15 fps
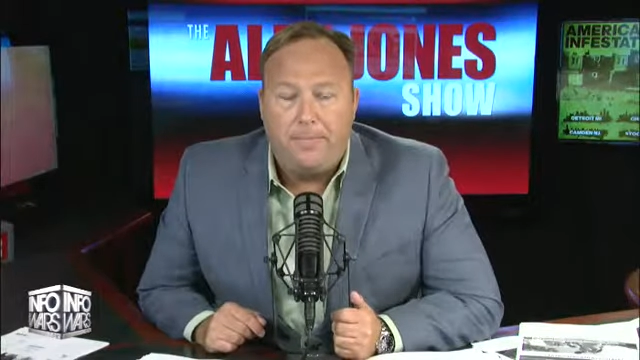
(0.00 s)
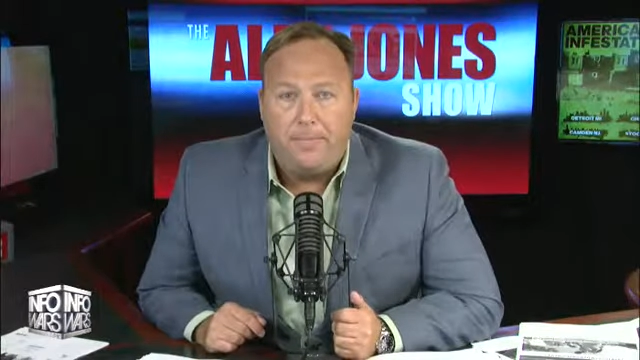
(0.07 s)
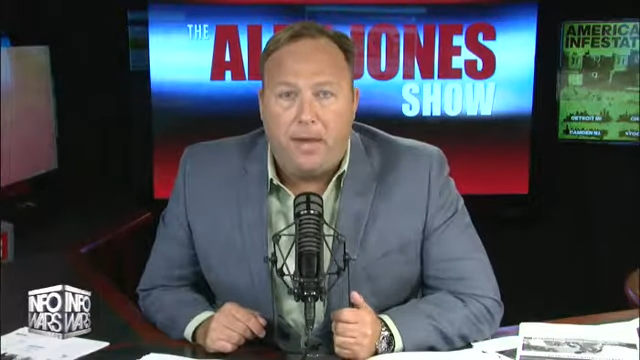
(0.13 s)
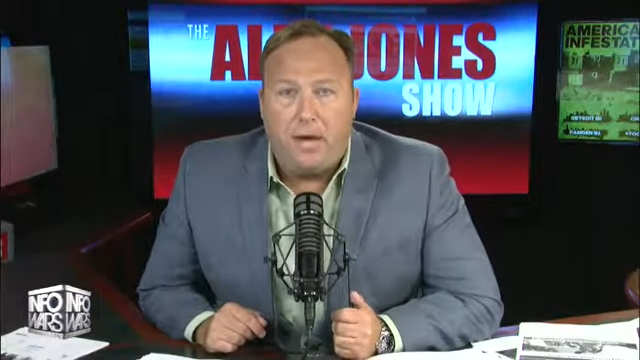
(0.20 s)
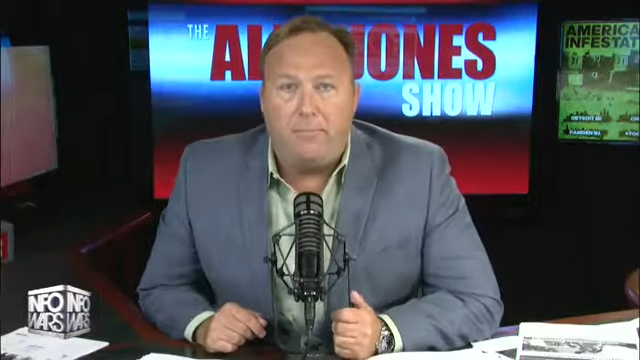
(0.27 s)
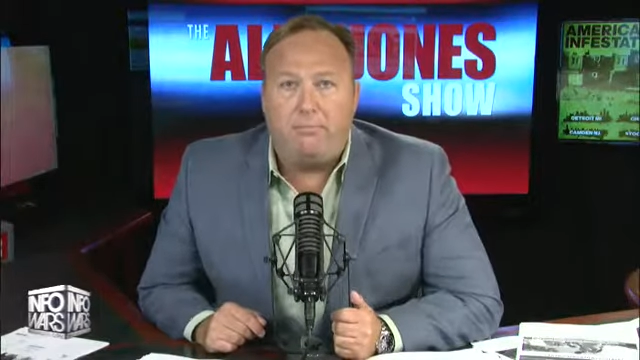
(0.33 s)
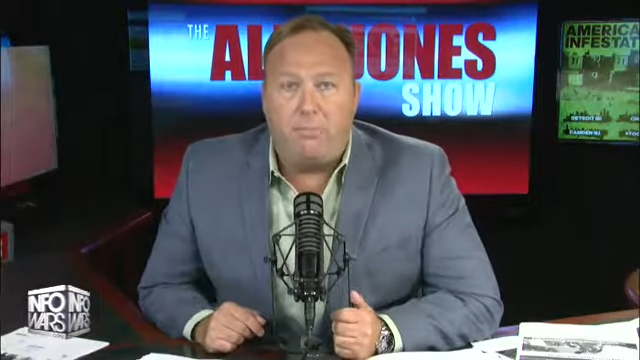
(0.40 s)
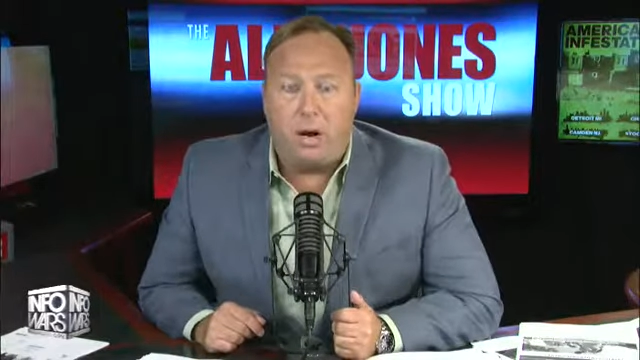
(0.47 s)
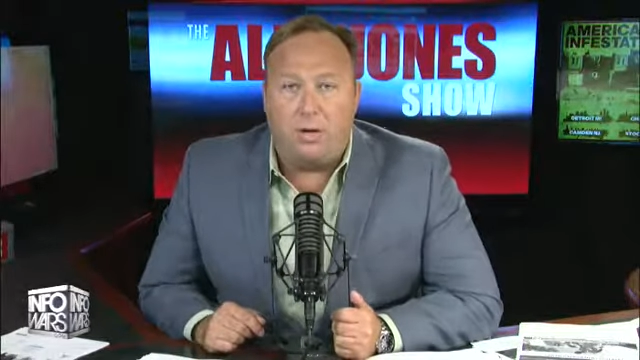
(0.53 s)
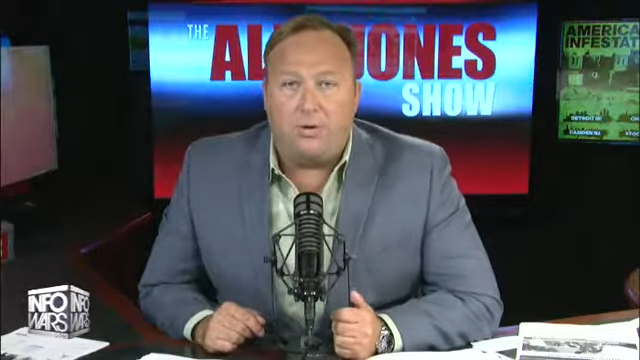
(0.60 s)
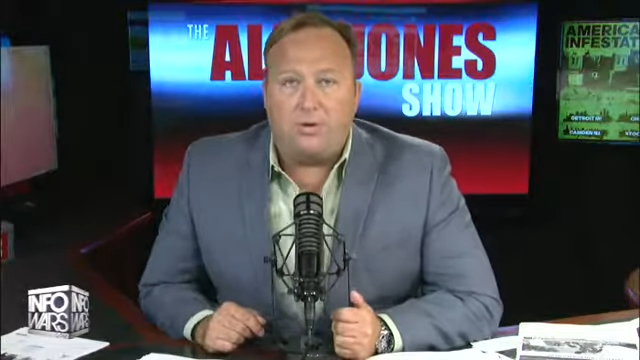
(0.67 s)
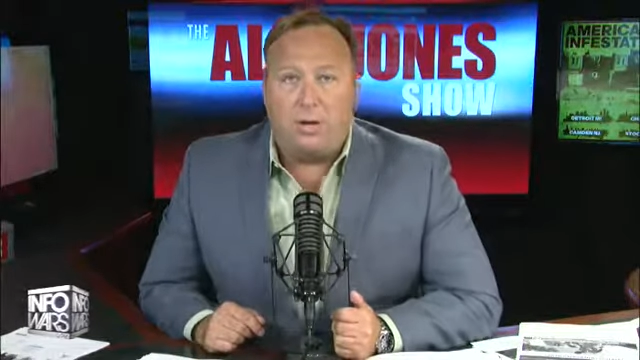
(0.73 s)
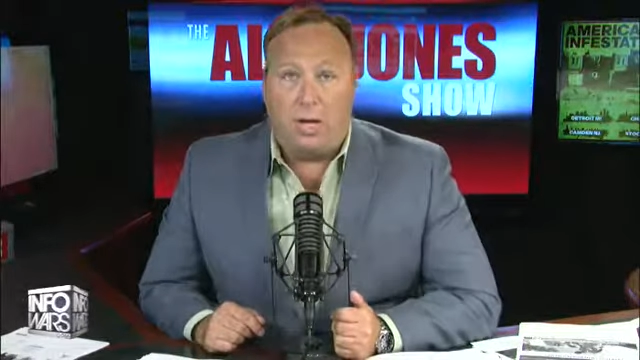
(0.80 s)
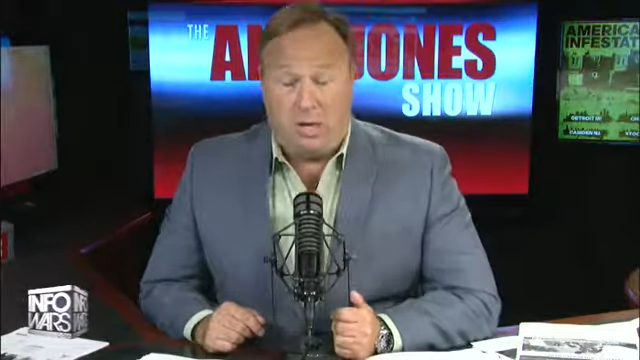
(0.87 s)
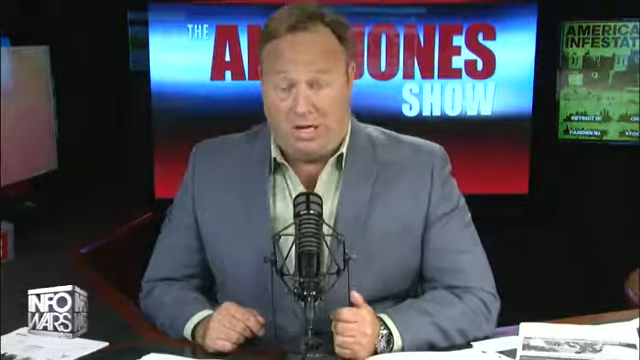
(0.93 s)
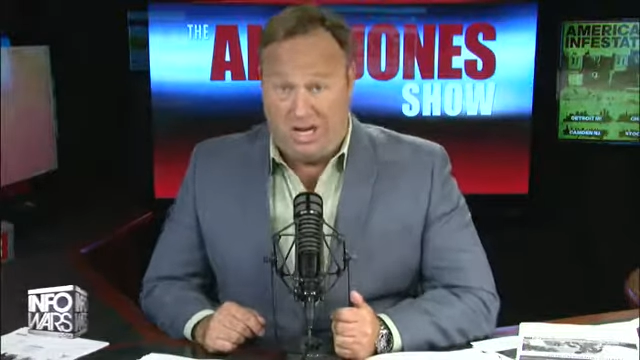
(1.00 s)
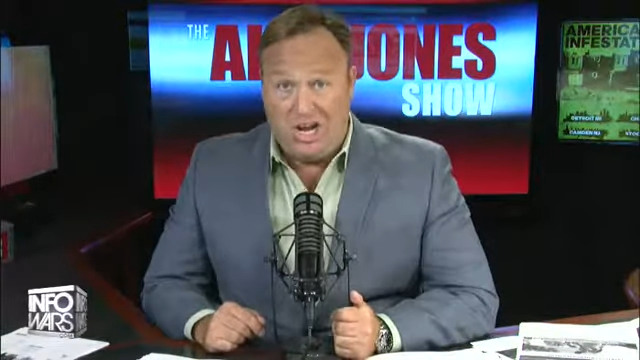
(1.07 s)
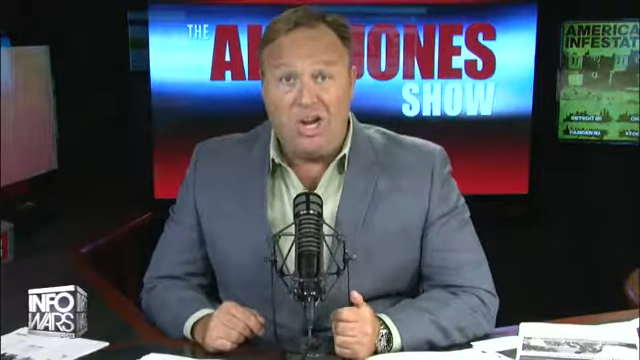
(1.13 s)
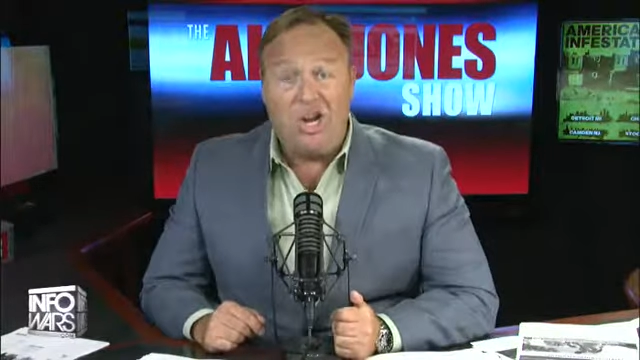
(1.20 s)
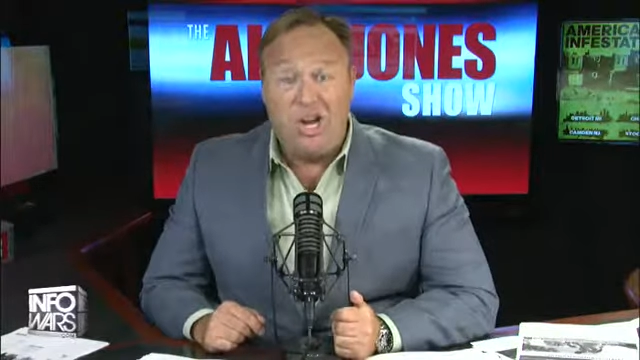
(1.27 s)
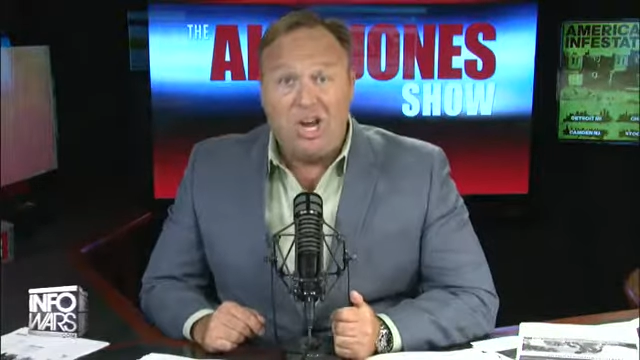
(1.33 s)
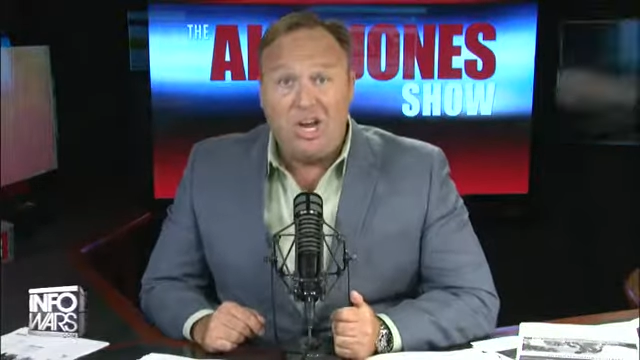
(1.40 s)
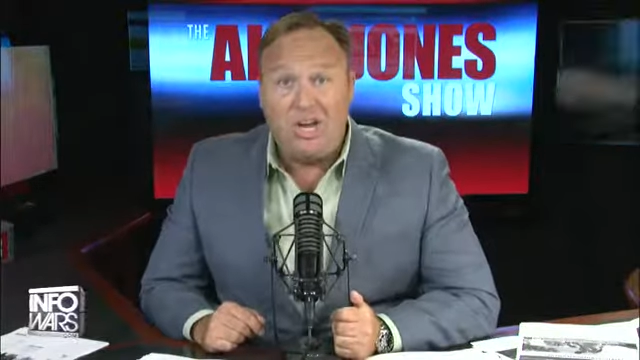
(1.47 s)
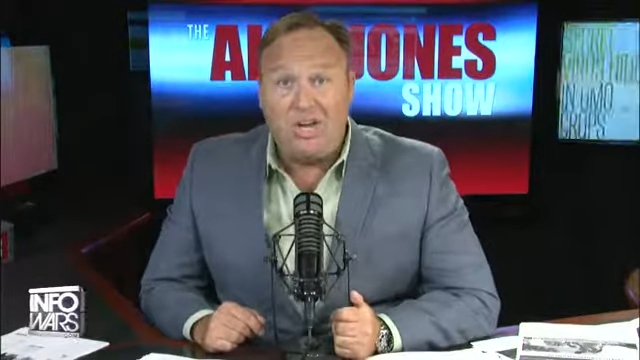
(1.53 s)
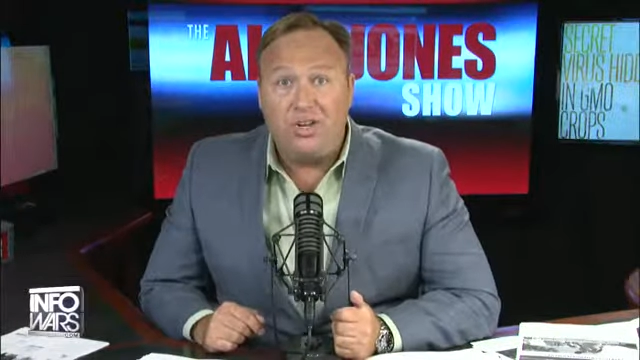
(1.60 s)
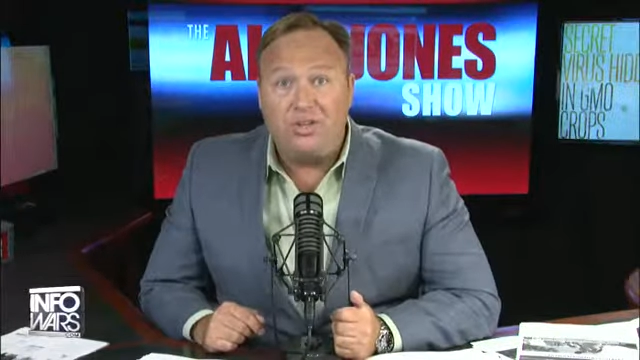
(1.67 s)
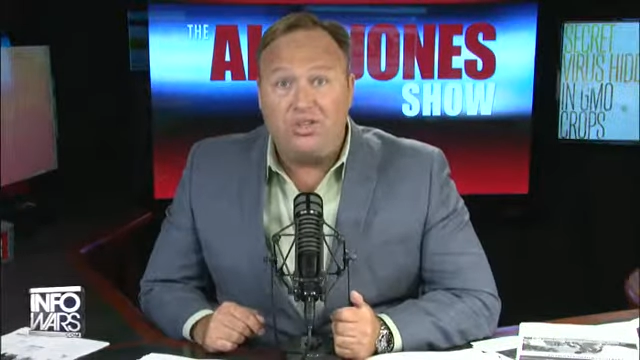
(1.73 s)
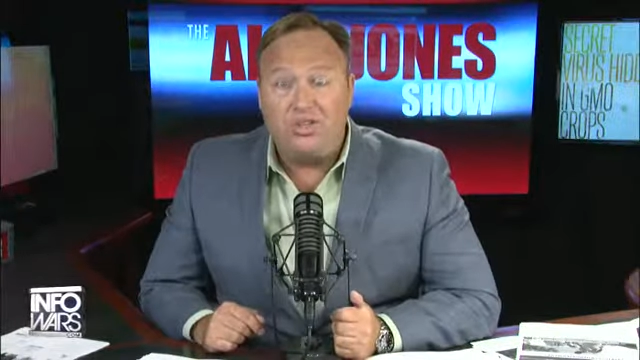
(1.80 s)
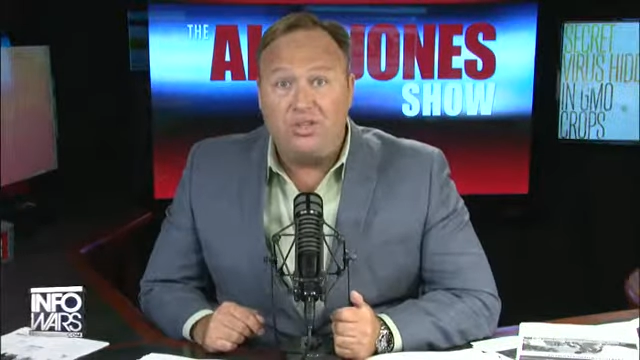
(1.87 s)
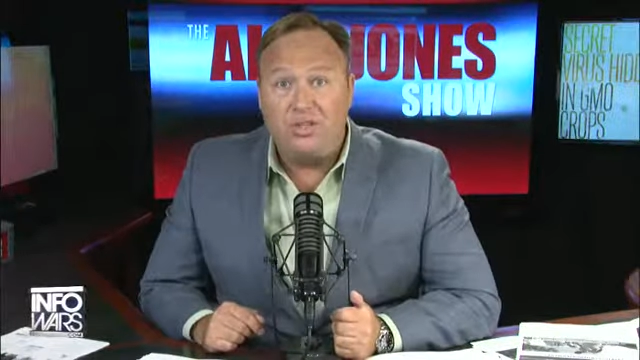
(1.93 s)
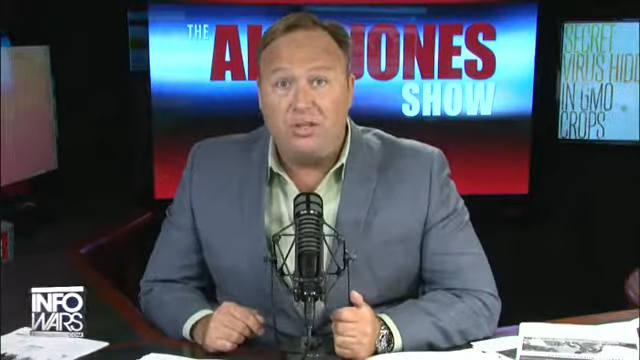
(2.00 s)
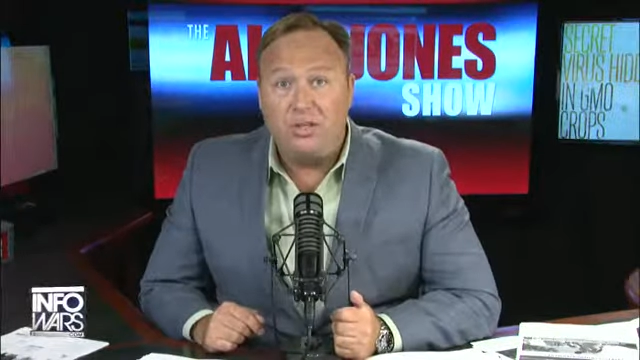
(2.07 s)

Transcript: and MRSA. It is.